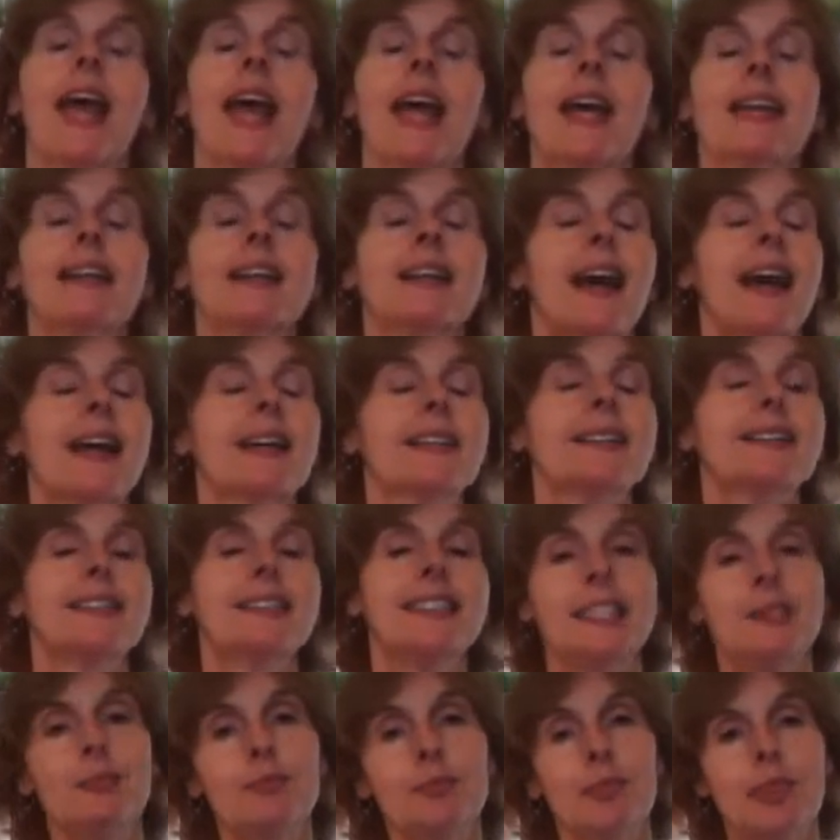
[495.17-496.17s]
And I
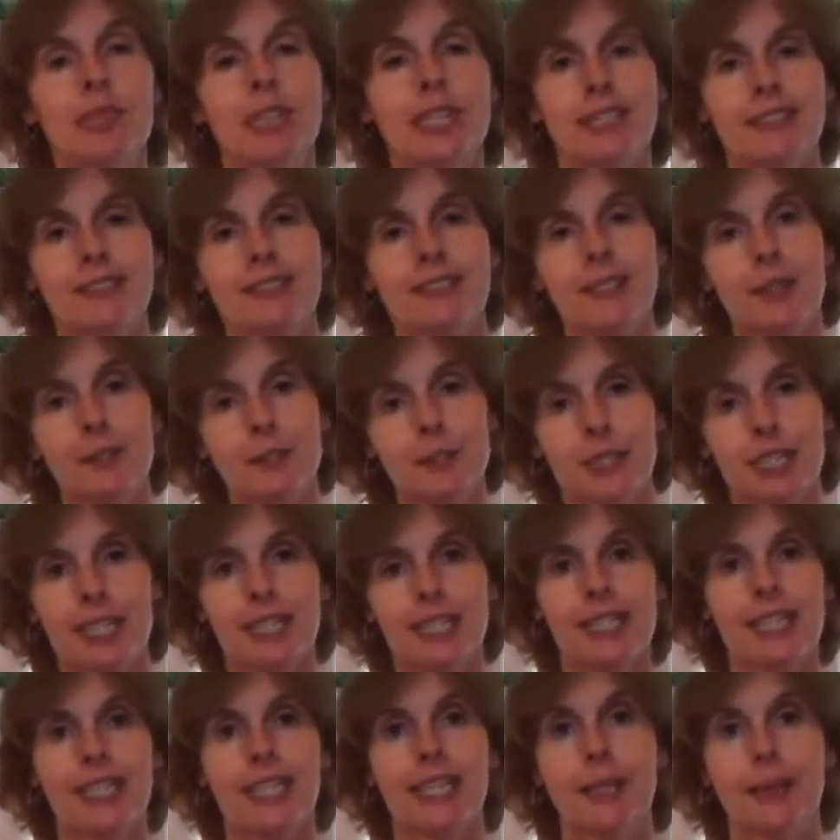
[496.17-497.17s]
deeply and
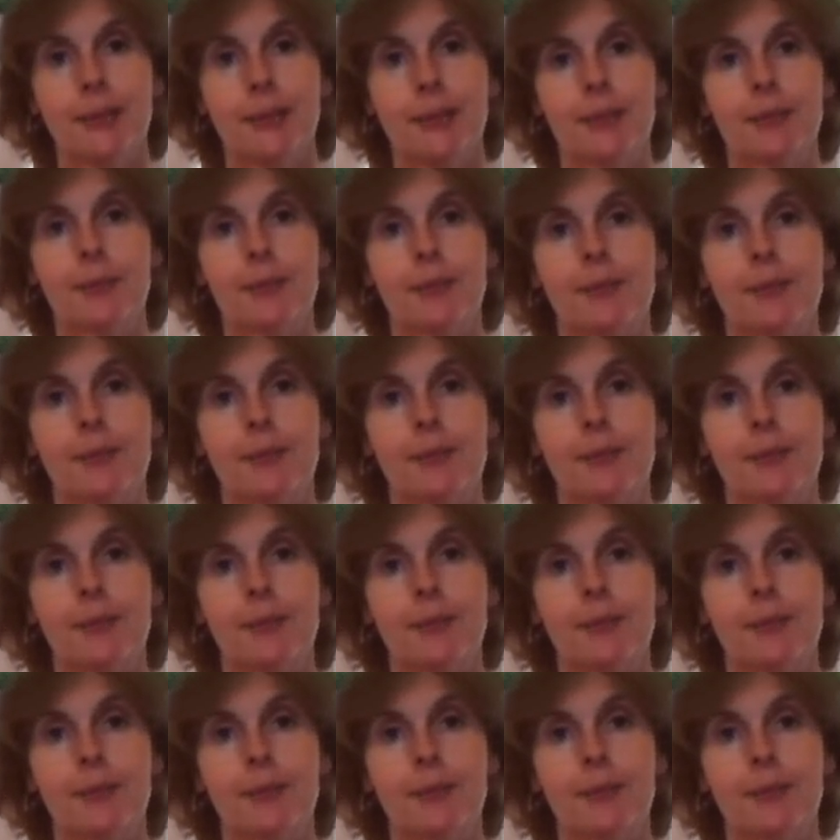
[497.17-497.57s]
completely